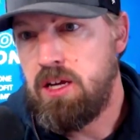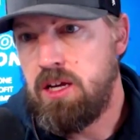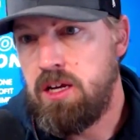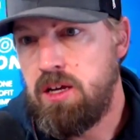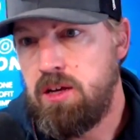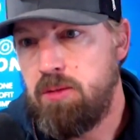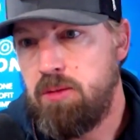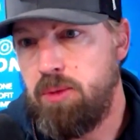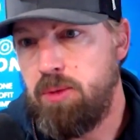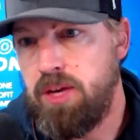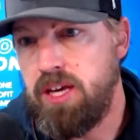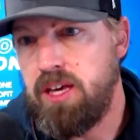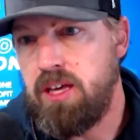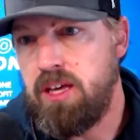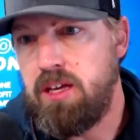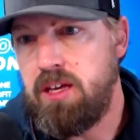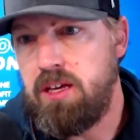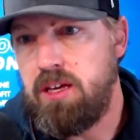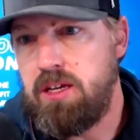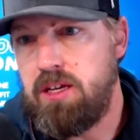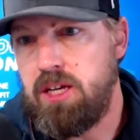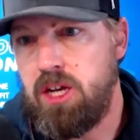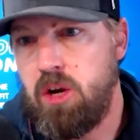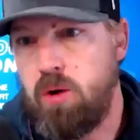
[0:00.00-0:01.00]
Mm-hmm.
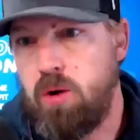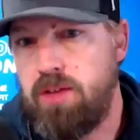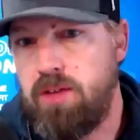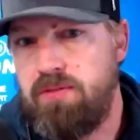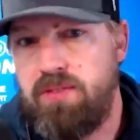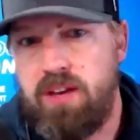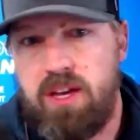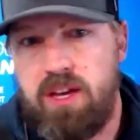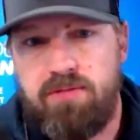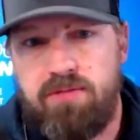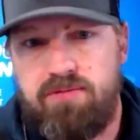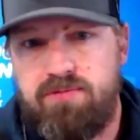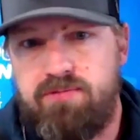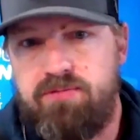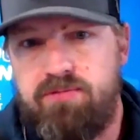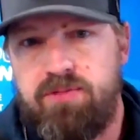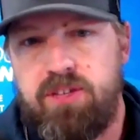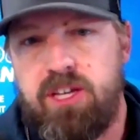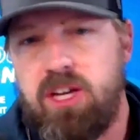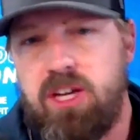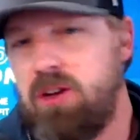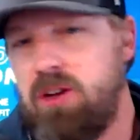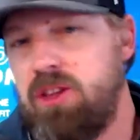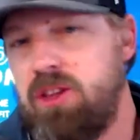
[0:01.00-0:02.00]
If
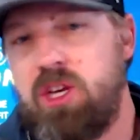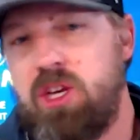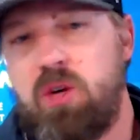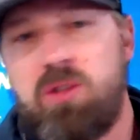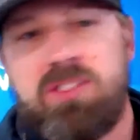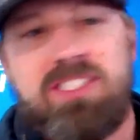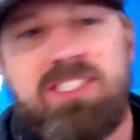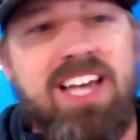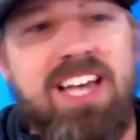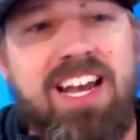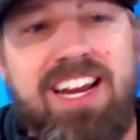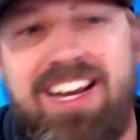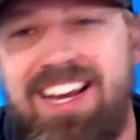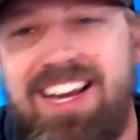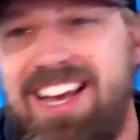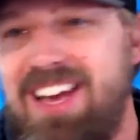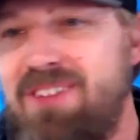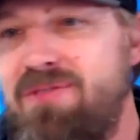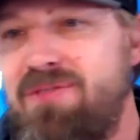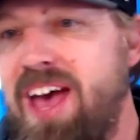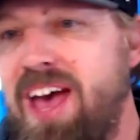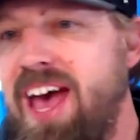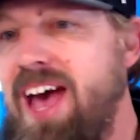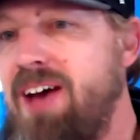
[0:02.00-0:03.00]
the old saying,
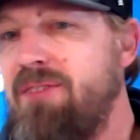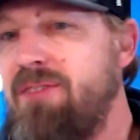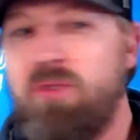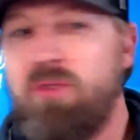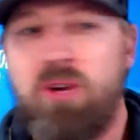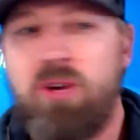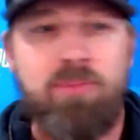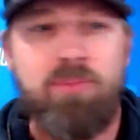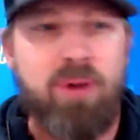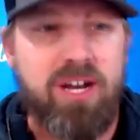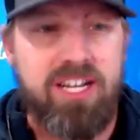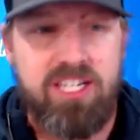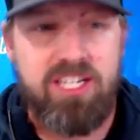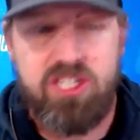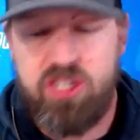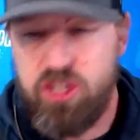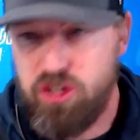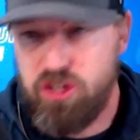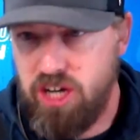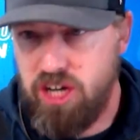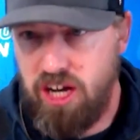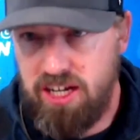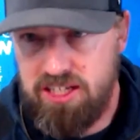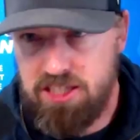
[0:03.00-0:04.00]
if everybody's your
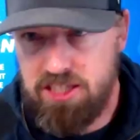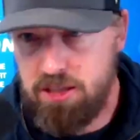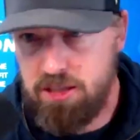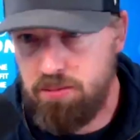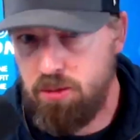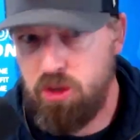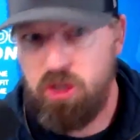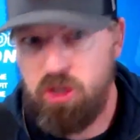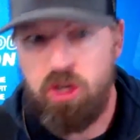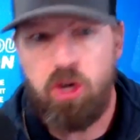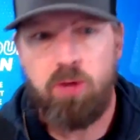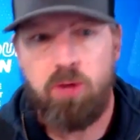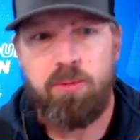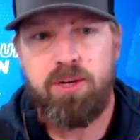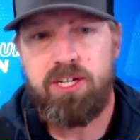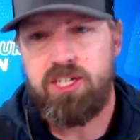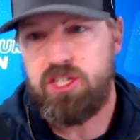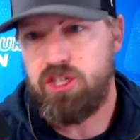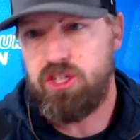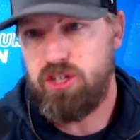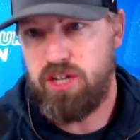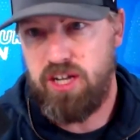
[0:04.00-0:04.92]
customer, nobody's your